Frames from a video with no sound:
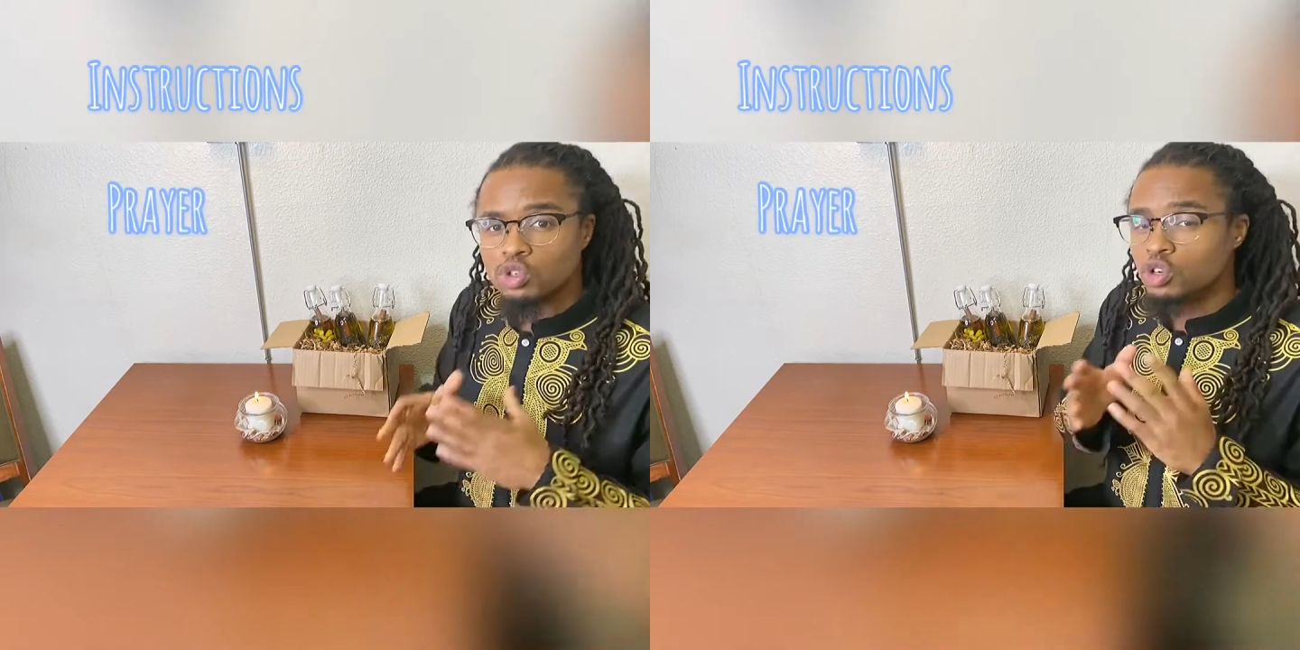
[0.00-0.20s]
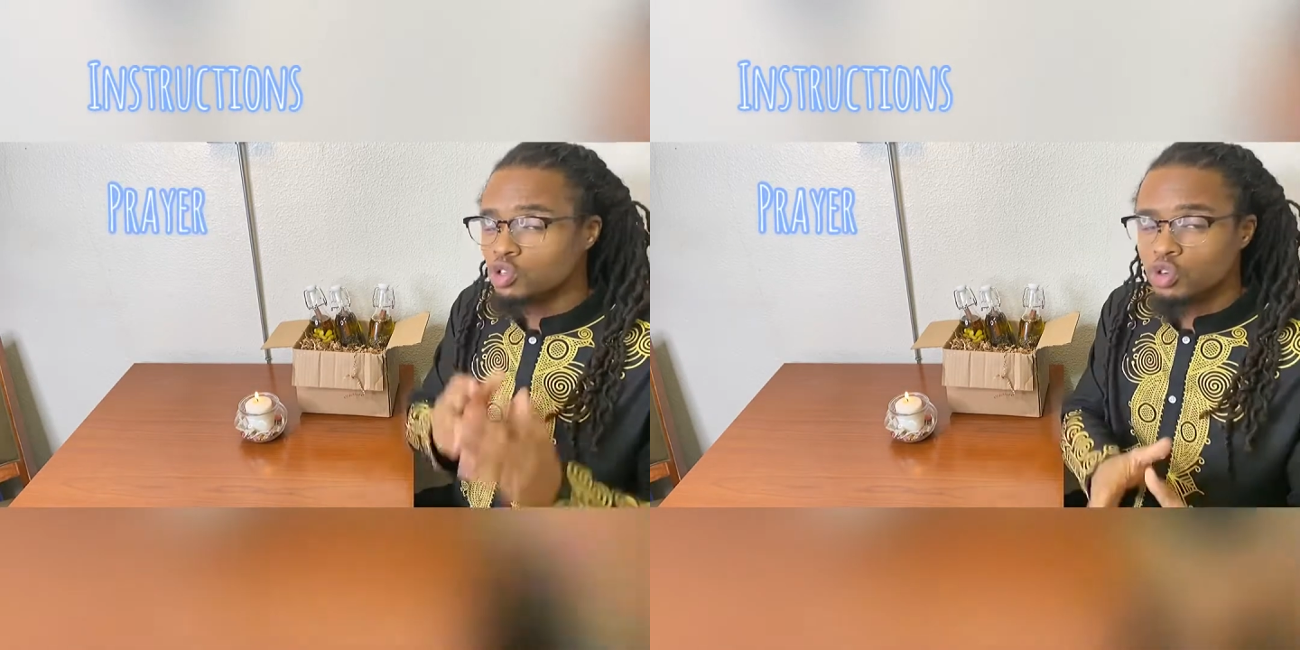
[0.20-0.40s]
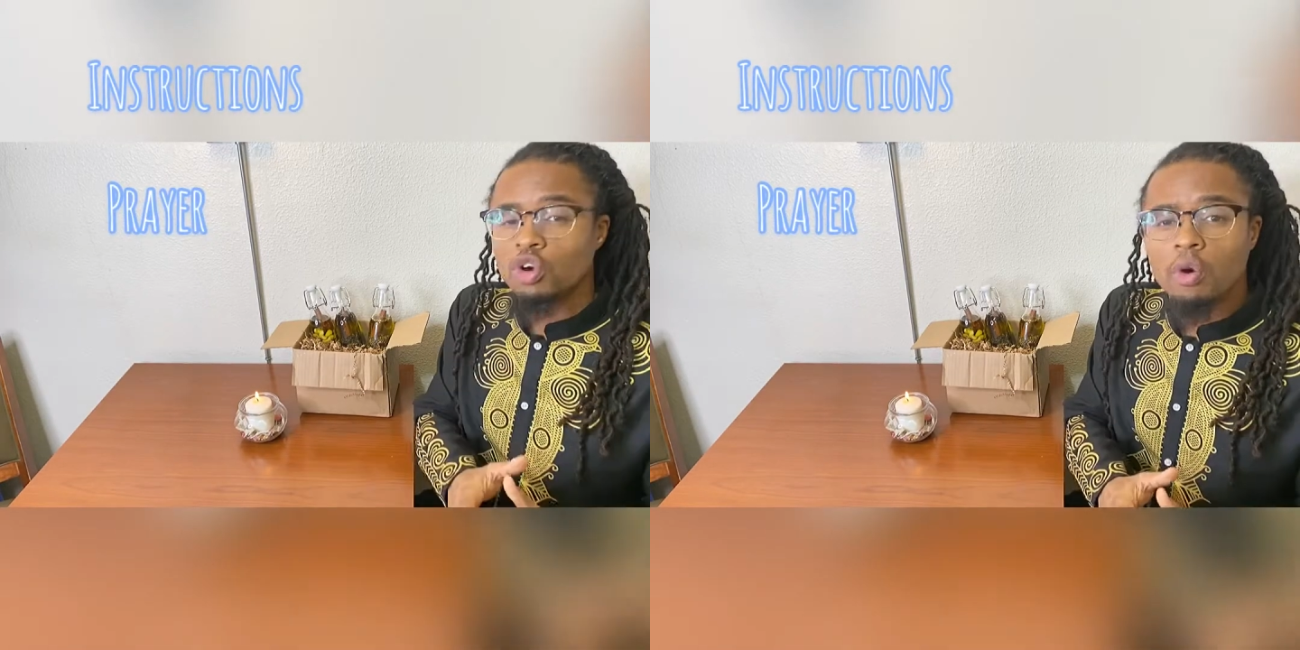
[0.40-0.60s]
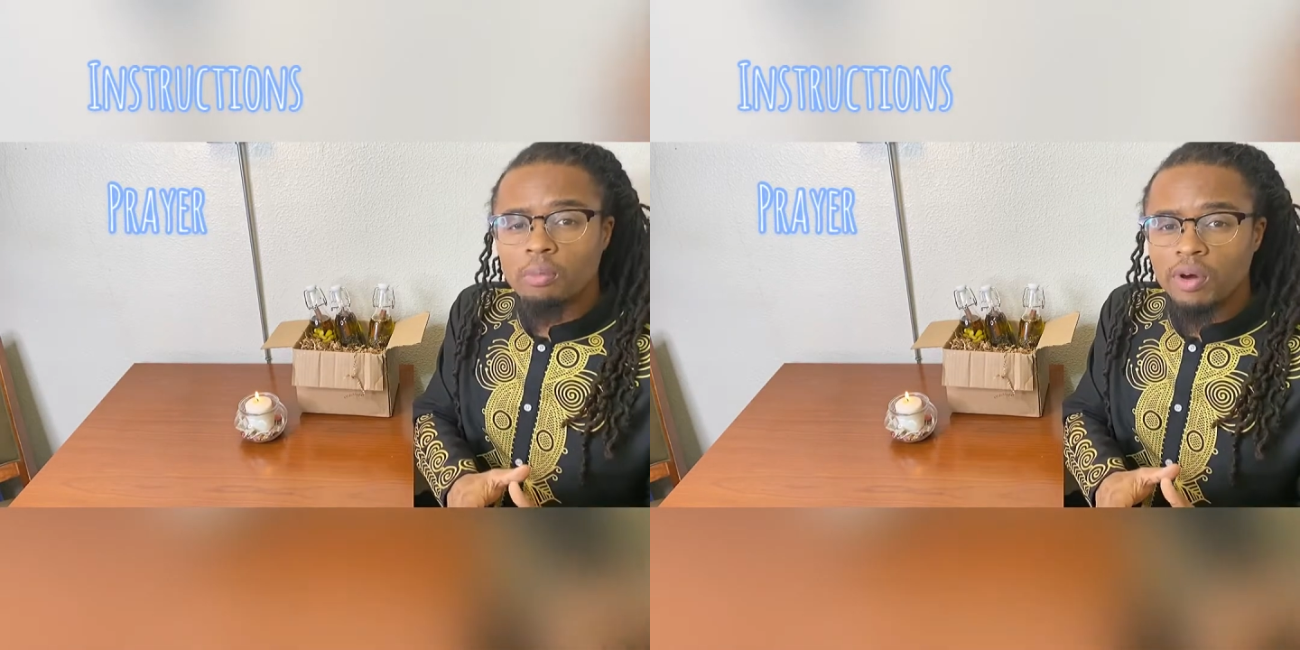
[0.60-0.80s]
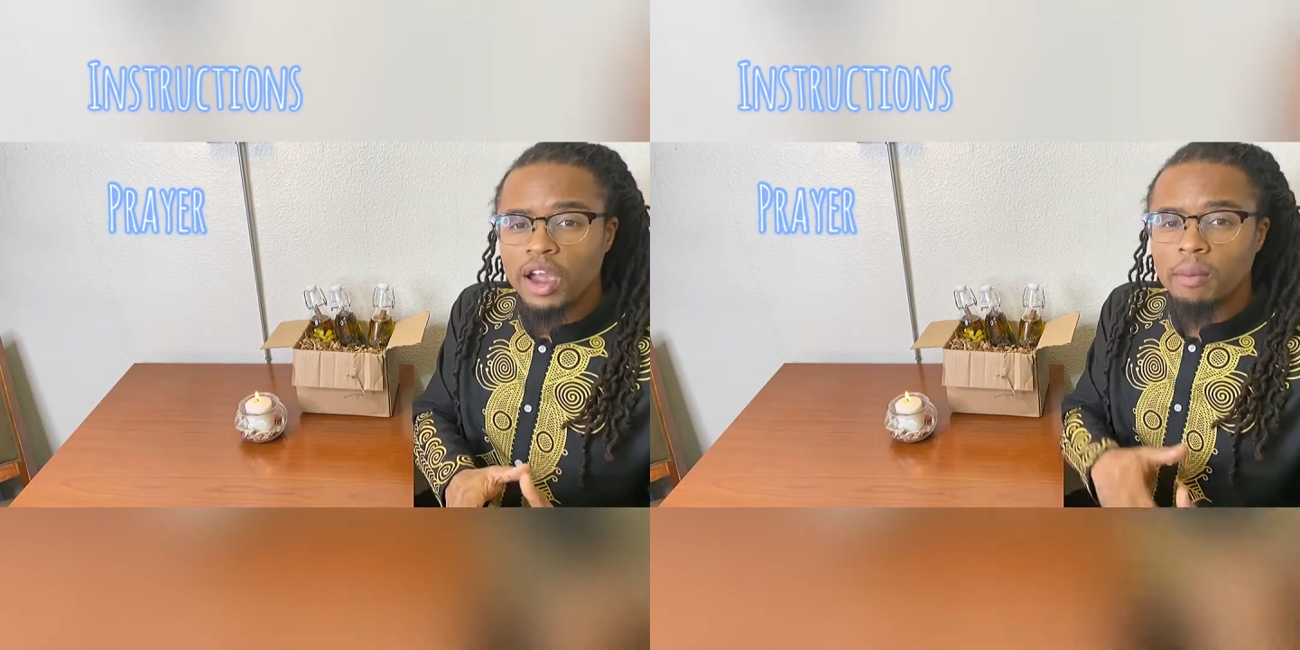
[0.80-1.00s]
You could do your own
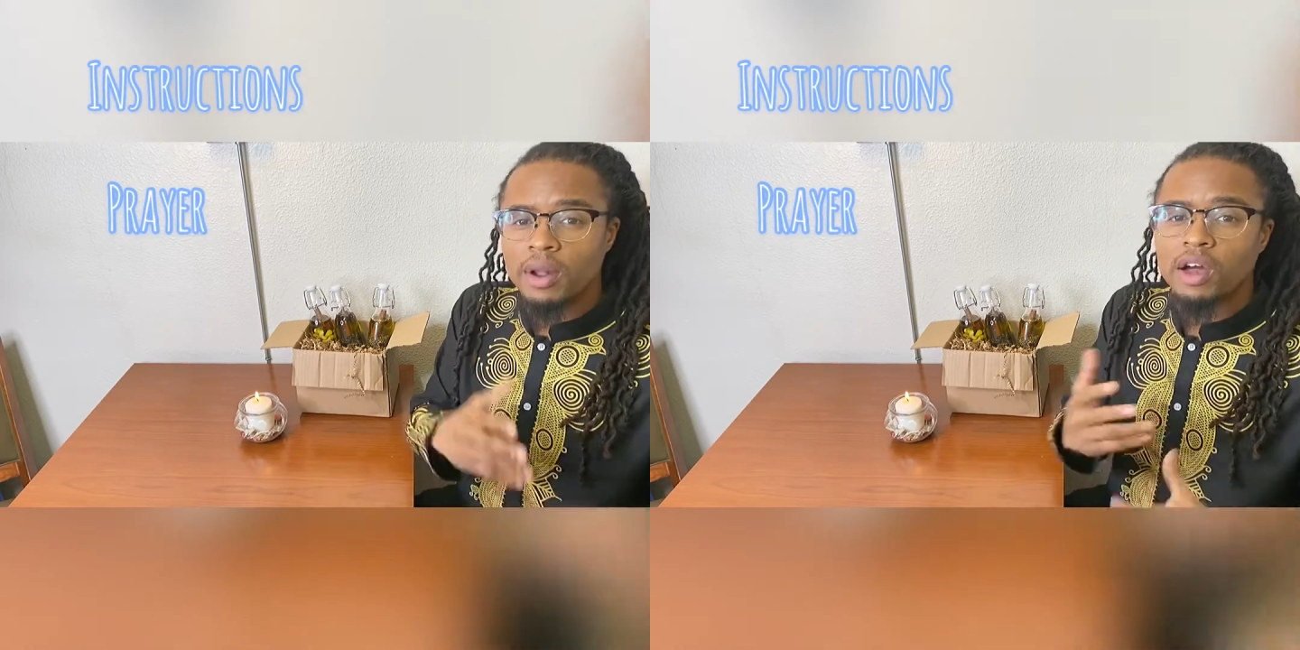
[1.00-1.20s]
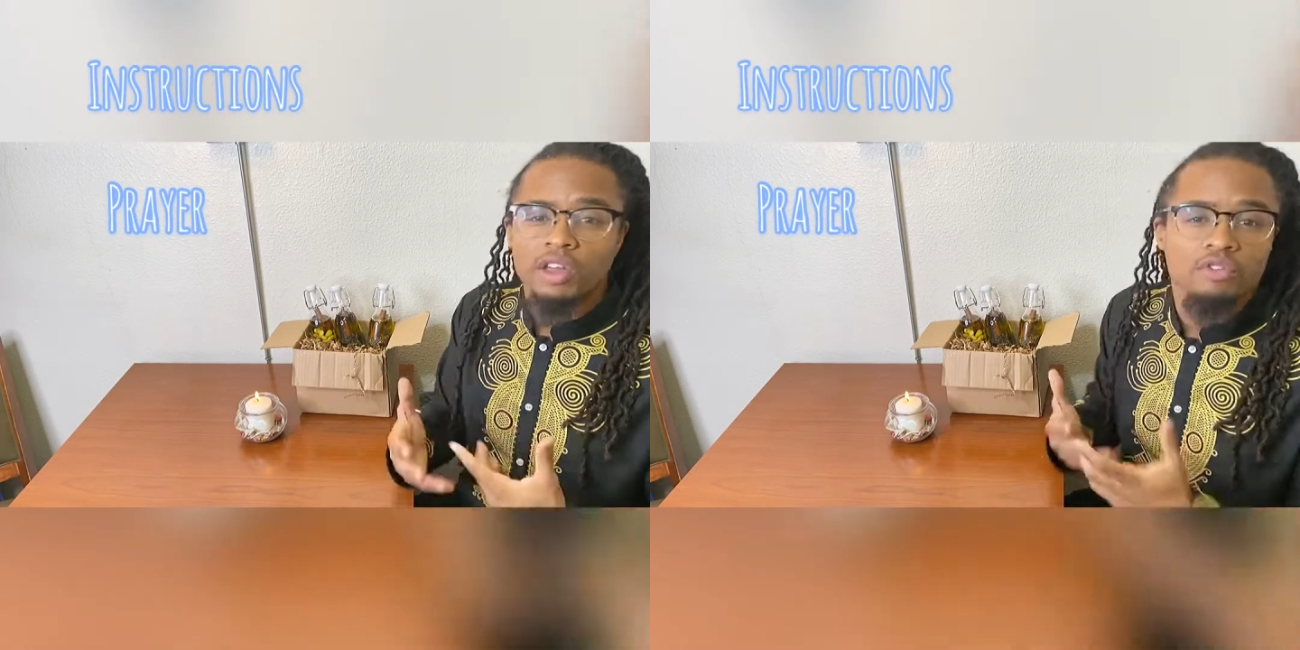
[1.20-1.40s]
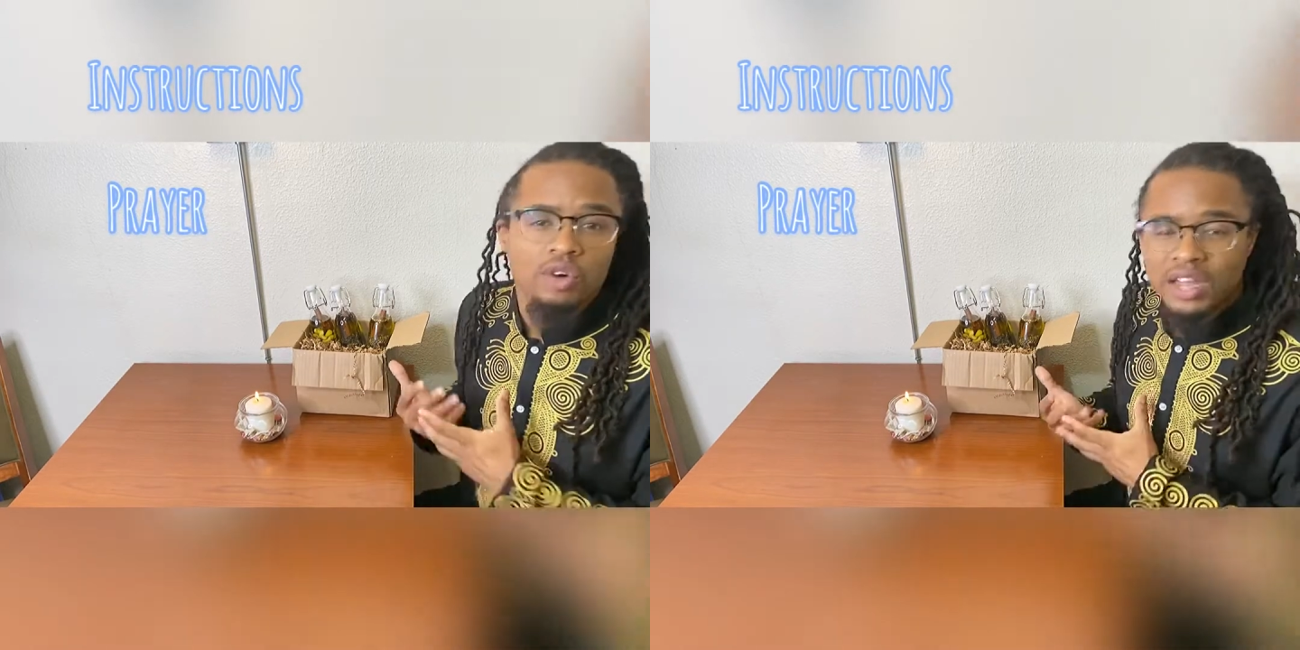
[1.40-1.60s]
prayer, but I'll give you a